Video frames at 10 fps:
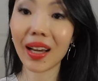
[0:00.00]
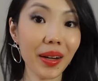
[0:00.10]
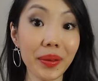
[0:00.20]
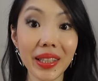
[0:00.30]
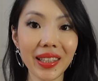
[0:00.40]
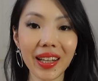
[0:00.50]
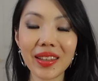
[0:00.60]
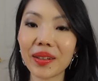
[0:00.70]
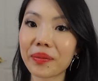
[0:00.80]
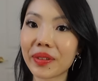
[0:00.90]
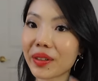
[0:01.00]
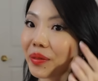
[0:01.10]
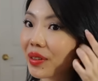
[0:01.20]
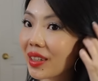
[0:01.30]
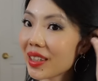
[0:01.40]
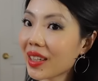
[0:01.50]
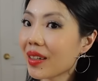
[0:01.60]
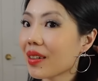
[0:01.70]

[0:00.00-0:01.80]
I really like them. They're really